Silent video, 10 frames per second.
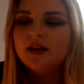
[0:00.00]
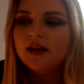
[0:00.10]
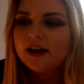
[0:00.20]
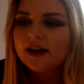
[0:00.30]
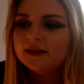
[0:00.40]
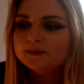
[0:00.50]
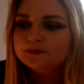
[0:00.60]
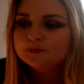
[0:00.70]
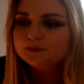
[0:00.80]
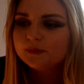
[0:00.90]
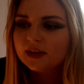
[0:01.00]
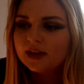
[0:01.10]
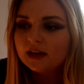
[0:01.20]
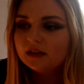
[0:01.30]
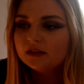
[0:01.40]
Um, and
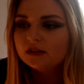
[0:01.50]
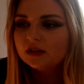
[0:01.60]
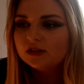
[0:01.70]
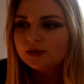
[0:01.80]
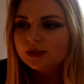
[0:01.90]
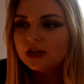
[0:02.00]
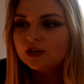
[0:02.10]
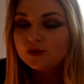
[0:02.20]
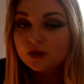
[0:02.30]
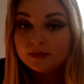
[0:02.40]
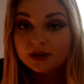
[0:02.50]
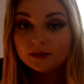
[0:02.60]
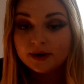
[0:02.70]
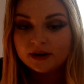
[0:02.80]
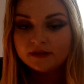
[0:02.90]
I really enjoy being a
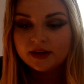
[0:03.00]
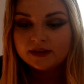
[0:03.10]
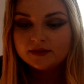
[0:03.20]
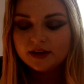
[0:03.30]
part of it.